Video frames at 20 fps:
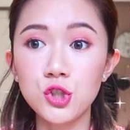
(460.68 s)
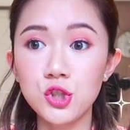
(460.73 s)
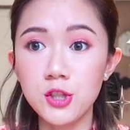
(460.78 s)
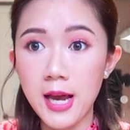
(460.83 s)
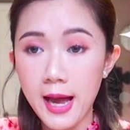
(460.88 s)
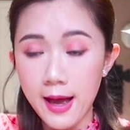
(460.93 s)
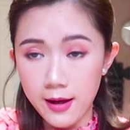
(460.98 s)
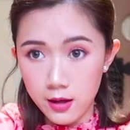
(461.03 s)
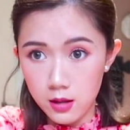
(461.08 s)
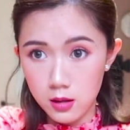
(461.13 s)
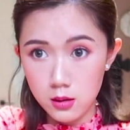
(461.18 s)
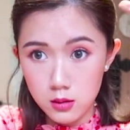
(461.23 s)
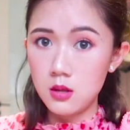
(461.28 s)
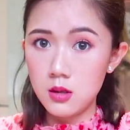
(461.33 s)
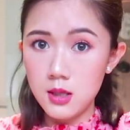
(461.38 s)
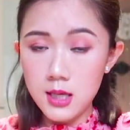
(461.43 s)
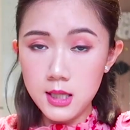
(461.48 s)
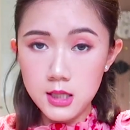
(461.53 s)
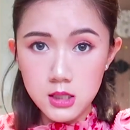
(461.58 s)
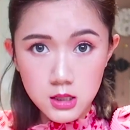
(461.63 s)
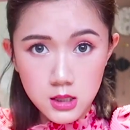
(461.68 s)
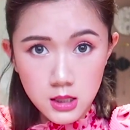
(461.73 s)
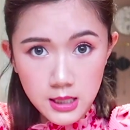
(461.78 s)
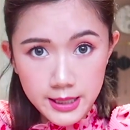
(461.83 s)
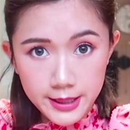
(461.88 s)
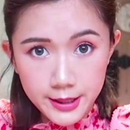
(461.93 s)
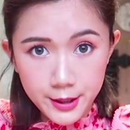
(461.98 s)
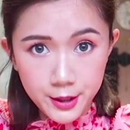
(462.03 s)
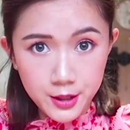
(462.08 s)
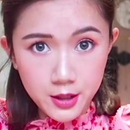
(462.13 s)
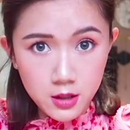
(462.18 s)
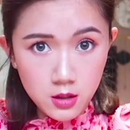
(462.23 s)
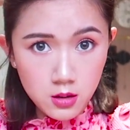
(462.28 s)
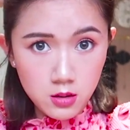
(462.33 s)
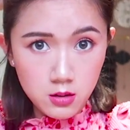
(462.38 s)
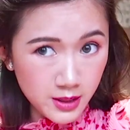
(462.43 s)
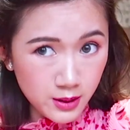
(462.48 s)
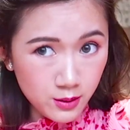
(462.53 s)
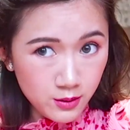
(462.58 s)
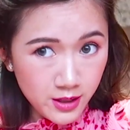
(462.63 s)
siya. Next layer,
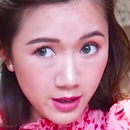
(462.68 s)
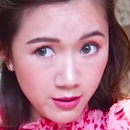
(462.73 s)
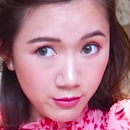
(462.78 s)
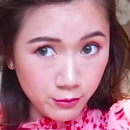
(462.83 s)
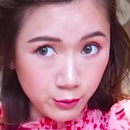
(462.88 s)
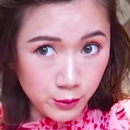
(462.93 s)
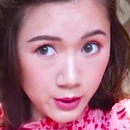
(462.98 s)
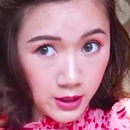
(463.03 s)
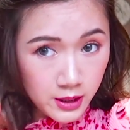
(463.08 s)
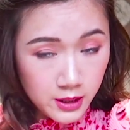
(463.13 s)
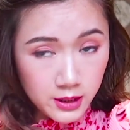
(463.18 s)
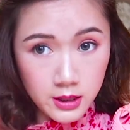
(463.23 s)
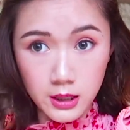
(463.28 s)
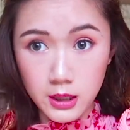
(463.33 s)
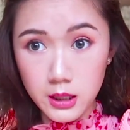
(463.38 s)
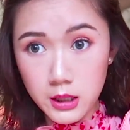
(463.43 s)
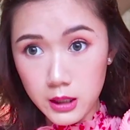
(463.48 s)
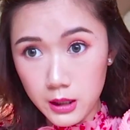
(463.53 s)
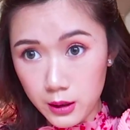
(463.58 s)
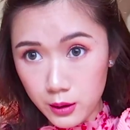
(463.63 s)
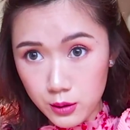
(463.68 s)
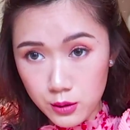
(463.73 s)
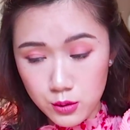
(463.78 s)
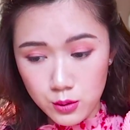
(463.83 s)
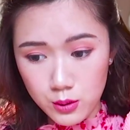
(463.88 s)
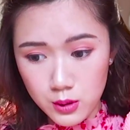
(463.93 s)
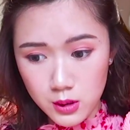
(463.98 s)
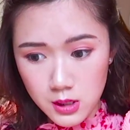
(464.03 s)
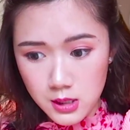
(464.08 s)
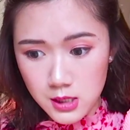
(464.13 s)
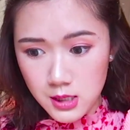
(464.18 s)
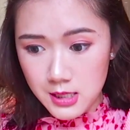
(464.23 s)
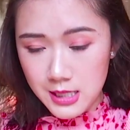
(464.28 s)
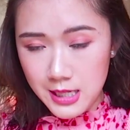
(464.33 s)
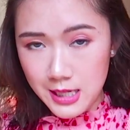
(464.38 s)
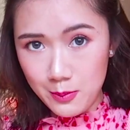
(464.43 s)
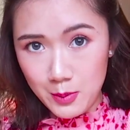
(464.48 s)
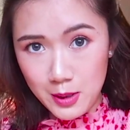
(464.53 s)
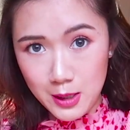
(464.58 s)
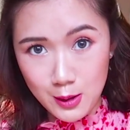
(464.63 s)
I don't have really thick hair, so it doesn't
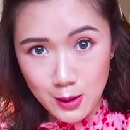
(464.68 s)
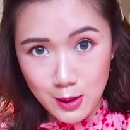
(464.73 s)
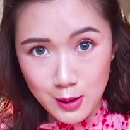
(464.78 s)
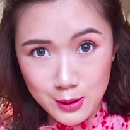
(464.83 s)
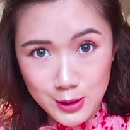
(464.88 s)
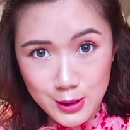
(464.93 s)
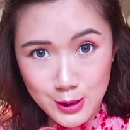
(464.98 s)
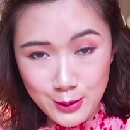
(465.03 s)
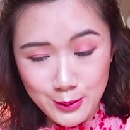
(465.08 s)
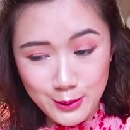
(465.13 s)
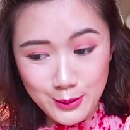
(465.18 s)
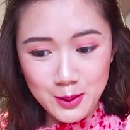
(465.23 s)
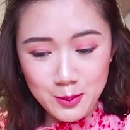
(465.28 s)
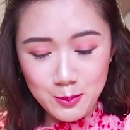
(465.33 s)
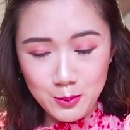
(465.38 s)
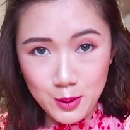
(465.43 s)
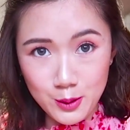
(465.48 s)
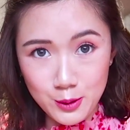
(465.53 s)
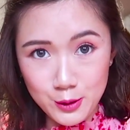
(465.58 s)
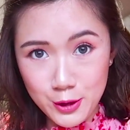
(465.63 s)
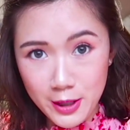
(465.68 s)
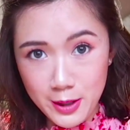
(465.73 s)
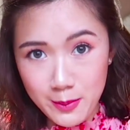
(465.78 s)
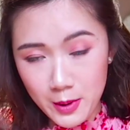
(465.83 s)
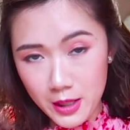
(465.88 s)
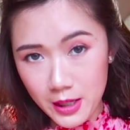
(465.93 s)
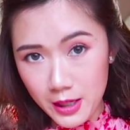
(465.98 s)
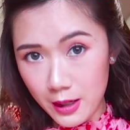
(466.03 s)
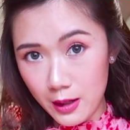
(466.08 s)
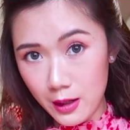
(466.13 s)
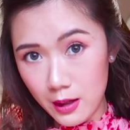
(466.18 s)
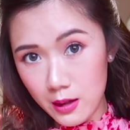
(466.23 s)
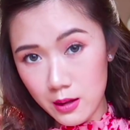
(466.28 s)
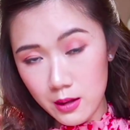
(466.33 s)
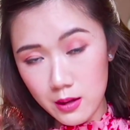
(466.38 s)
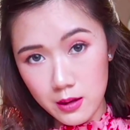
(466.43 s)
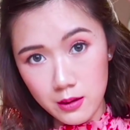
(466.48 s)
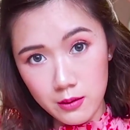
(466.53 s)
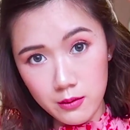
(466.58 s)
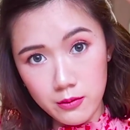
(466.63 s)
take me long to blow dry my hair. I
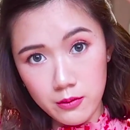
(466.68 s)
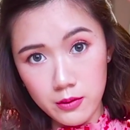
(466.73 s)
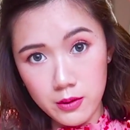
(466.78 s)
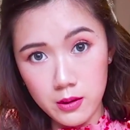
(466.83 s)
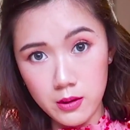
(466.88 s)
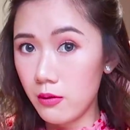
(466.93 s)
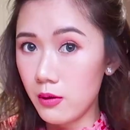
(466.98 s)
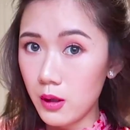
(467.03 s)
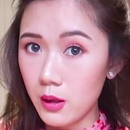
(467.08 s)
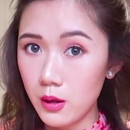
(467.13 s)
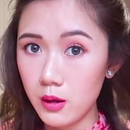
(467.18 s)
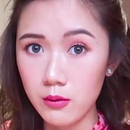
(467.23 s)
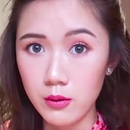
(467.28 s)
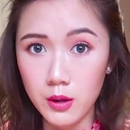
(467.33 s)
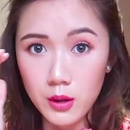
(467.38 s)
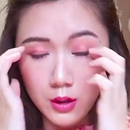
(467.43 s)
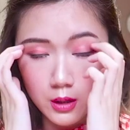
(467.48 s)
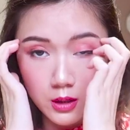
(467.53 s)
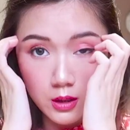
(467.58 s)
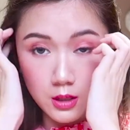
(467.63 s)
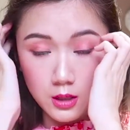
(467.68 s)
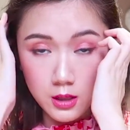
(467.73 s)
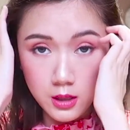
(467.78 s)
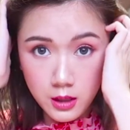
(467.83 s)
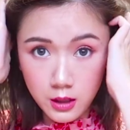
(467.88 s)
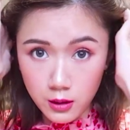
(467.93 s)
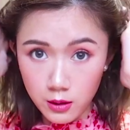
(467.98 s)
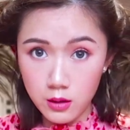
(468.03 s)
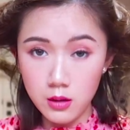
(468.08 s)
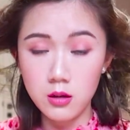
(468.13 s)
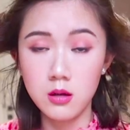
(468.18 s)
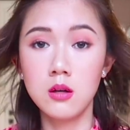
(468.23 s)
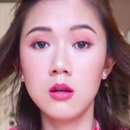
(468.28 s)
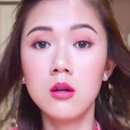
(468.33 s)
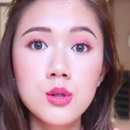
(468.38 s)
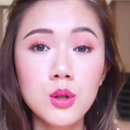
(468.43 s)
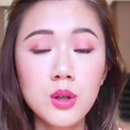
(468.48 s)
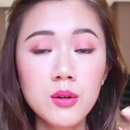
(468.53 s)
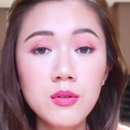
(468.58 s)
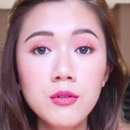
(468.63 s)
have very thin hair.
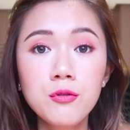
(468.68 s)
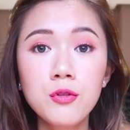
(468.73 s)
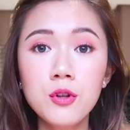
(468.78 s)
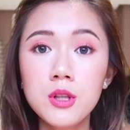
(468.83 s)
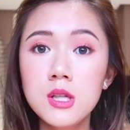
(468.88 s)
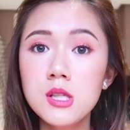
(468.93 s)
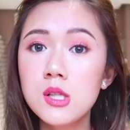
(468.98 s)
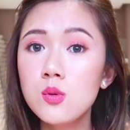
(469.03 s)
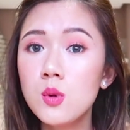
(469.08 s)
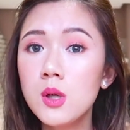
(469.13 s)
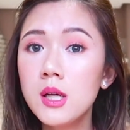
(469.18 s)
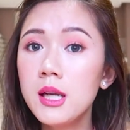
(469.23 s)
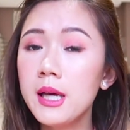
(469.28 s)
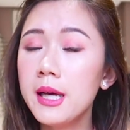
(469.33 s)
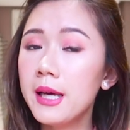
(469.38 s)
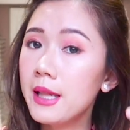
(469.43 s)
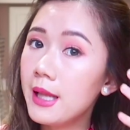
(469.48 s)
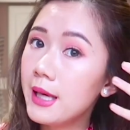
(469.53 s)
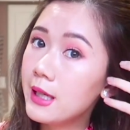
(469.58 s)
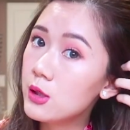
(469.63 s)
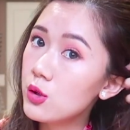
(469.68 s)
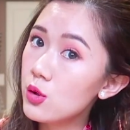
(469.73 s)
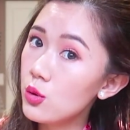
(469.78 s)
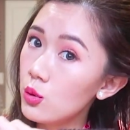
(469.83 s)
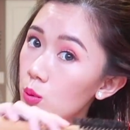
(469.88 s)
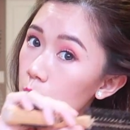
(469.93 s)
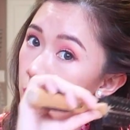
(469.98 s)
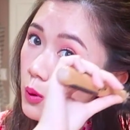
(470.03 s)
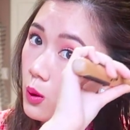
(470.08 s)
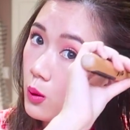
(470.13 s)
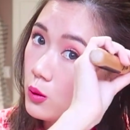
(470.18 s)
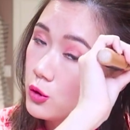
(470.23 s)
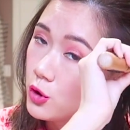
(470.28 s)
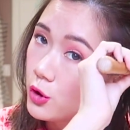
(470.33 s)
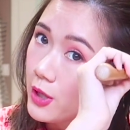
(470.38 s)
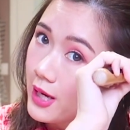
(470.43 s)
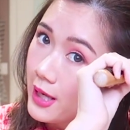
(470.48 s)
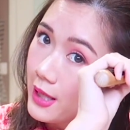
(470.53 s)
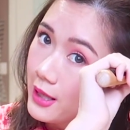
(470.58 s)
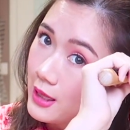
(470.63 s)
So even for this one, I like to blow
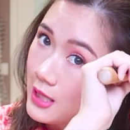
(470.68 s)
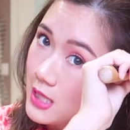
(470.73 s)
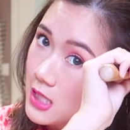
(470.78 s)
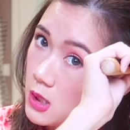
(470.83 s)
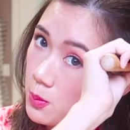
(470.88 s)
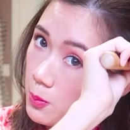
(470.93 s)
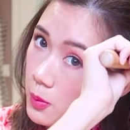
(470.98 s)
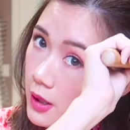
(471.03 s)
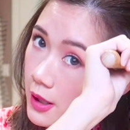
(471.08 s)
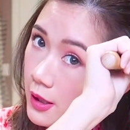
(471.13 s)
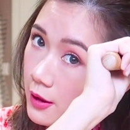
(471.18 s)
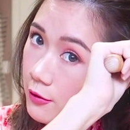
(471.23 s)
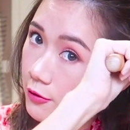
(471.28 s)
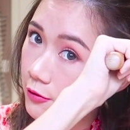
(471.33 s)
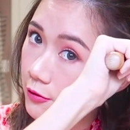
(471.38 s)
dry this part